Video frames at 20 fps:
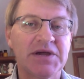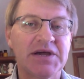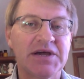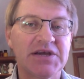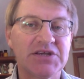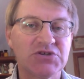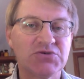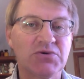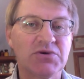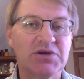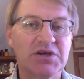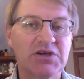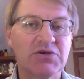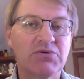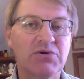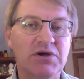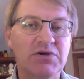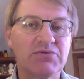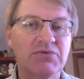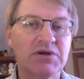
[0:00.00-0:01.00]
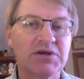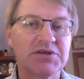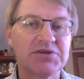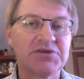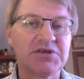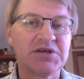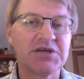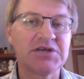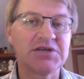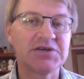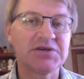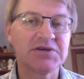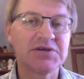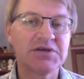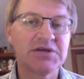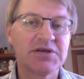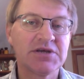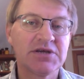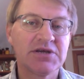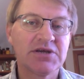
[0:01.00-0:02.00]
It's working quite well indeed.
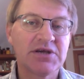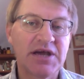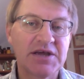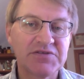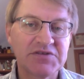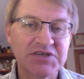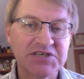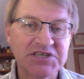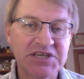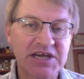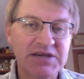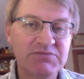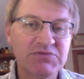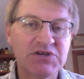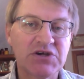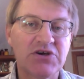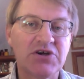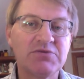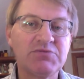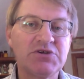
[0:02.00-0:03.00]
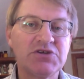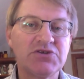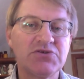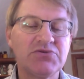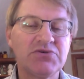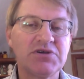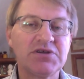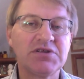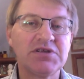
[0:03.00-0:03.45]
At the same time you're doing